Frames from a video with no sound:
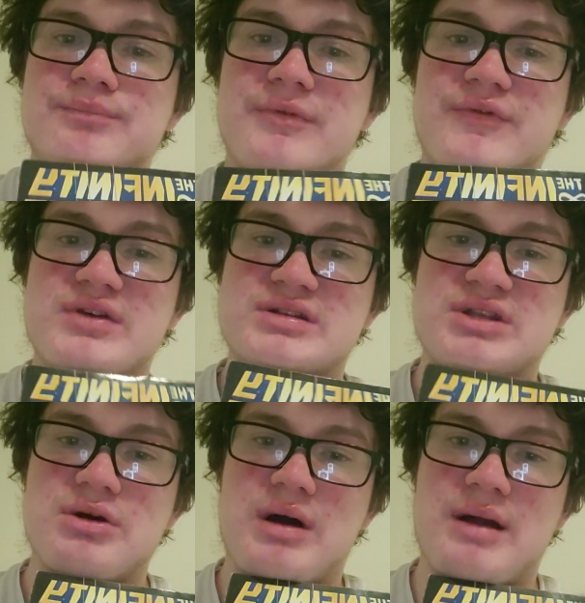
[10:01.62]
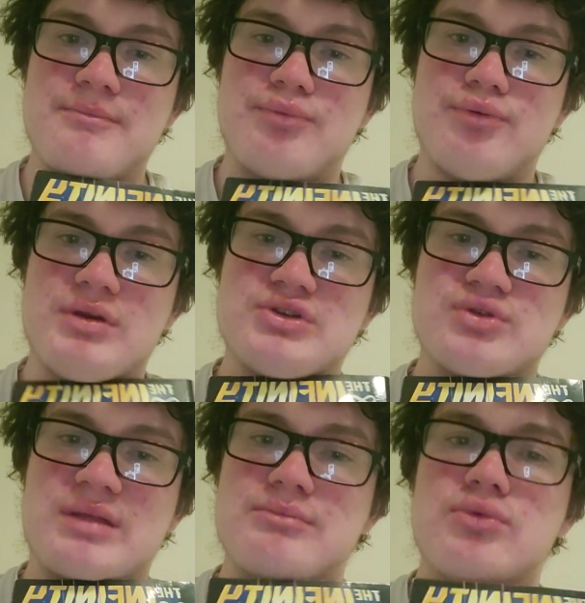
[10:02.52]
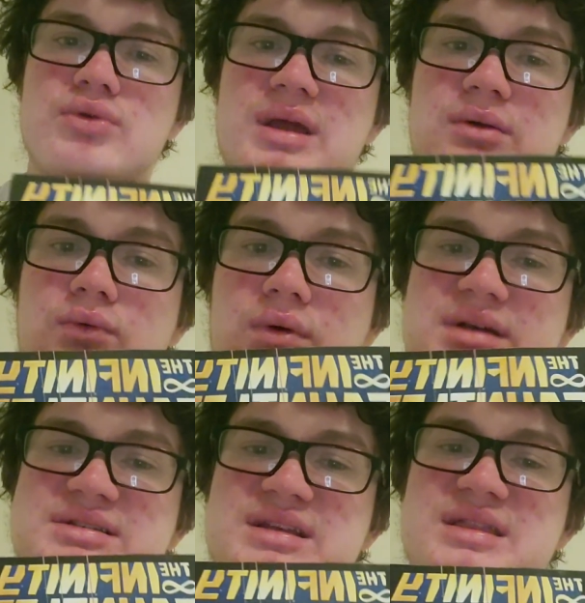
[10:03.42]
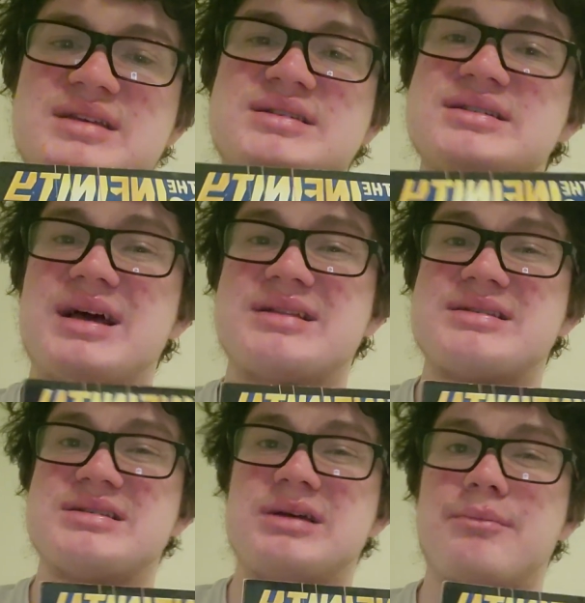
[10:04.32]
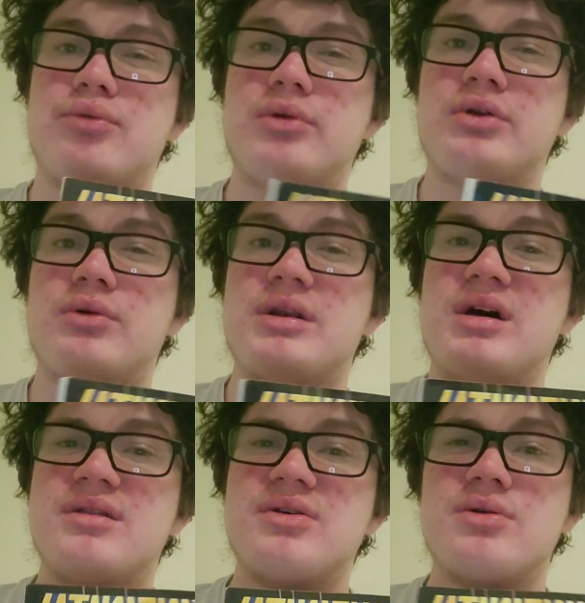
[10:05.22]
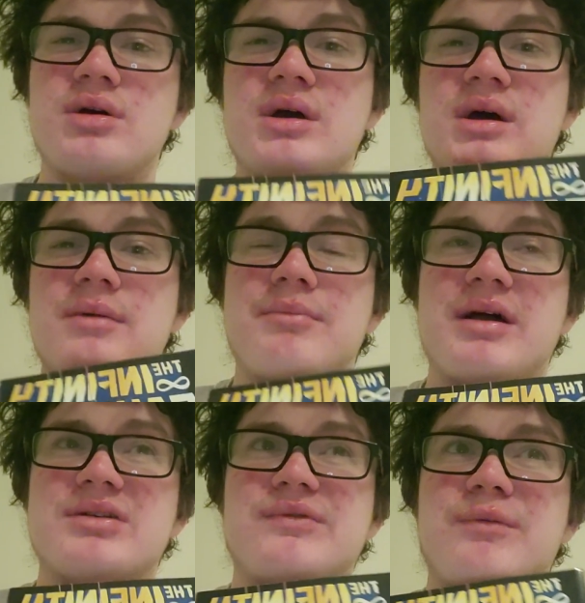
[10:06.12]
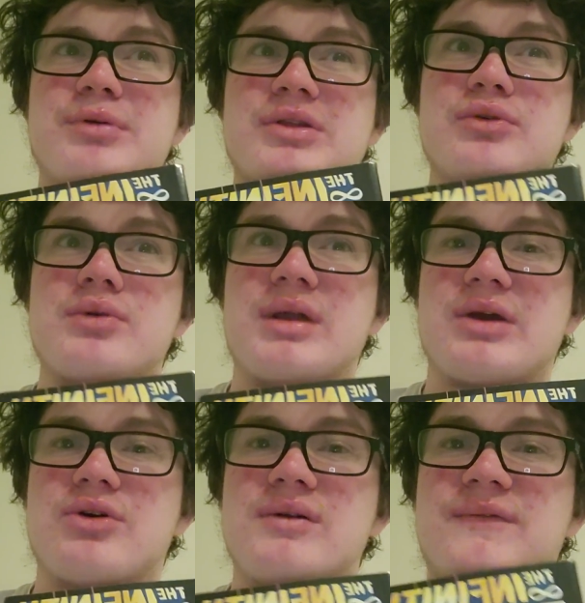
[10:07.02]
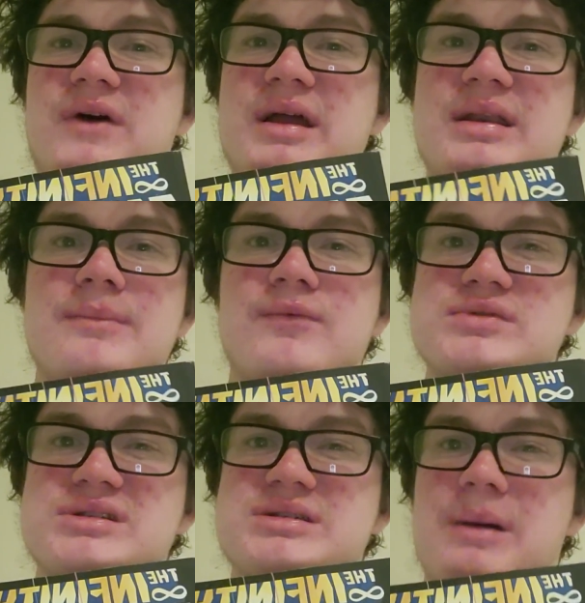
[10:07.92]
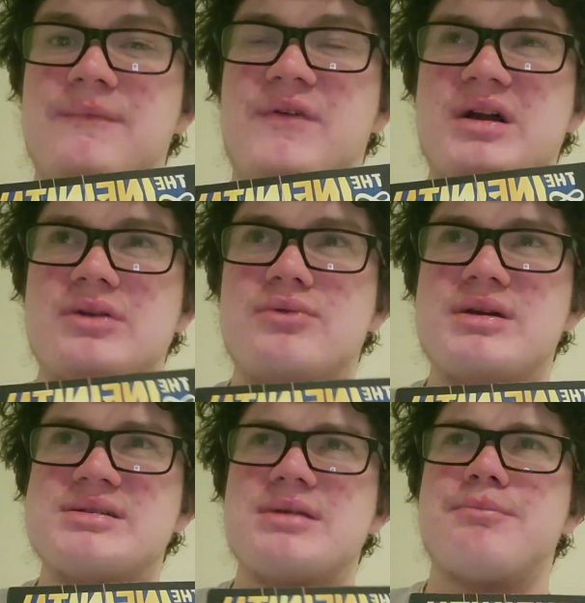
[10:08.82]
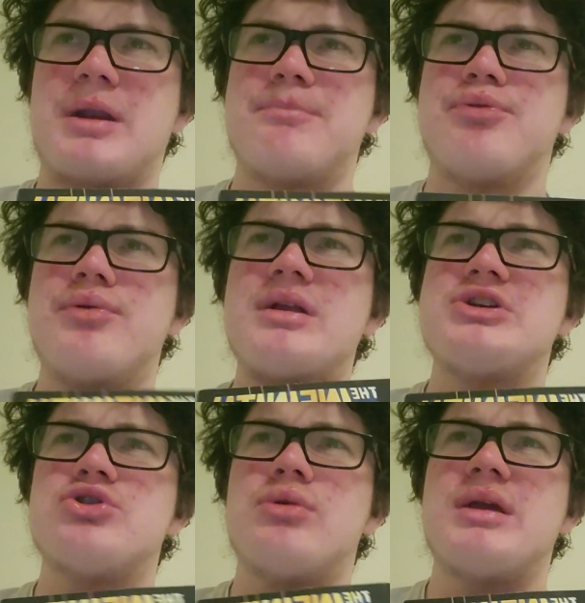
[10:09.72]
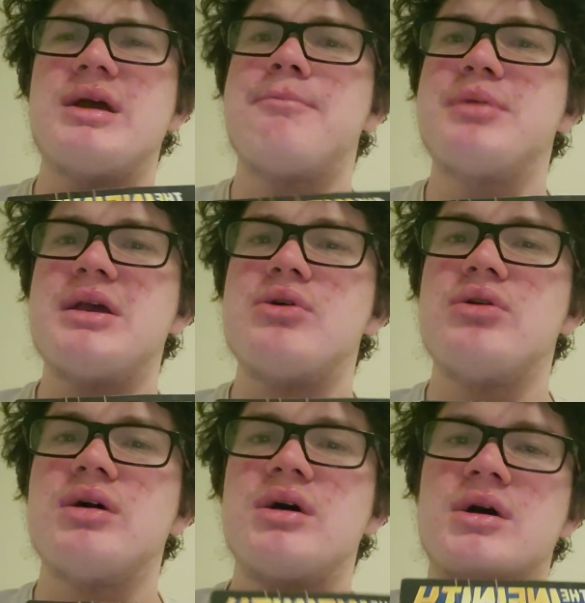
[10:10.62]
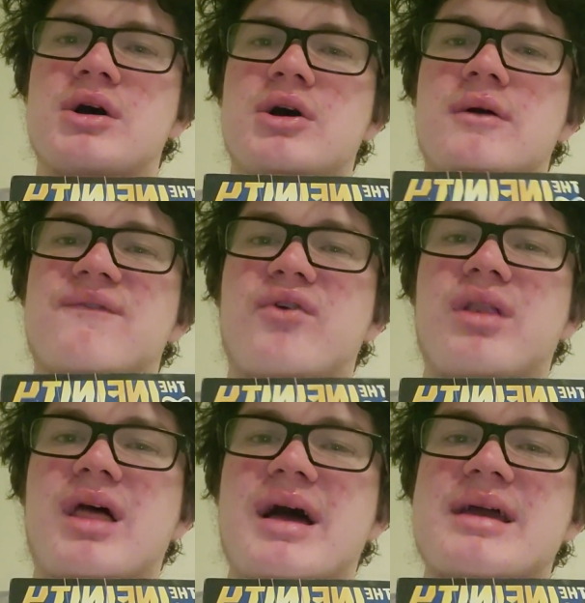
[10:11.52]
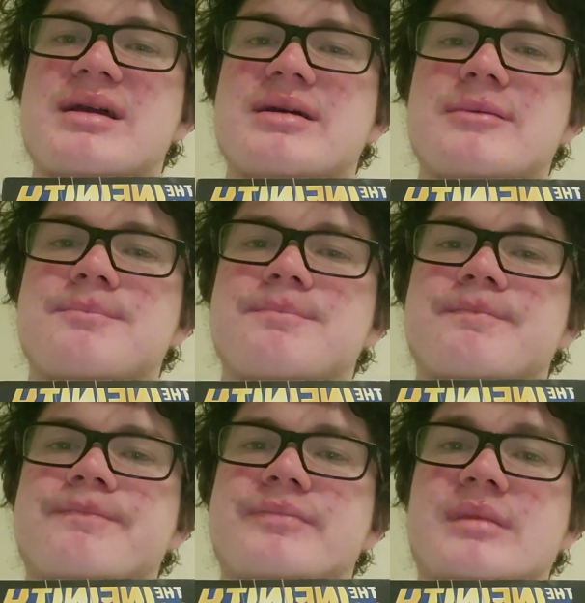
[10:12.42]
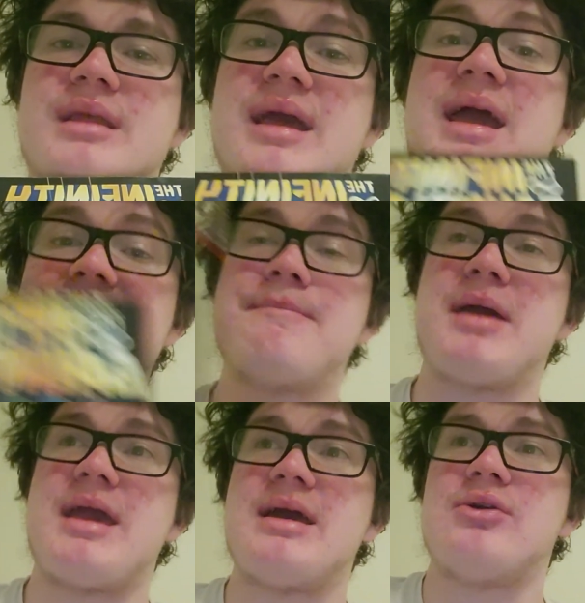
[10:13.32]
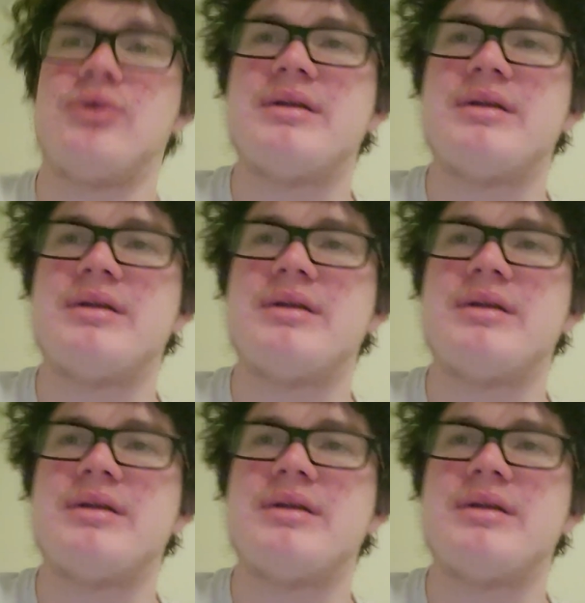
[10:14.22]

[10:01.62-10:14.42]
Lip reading: Mephisto. I'm pretty sure that Moon Knight was in this at some point or another, but I was flipping through and I couldn't find him for some fucking reason, but I'm pretty sure he appeared for, like, a panel.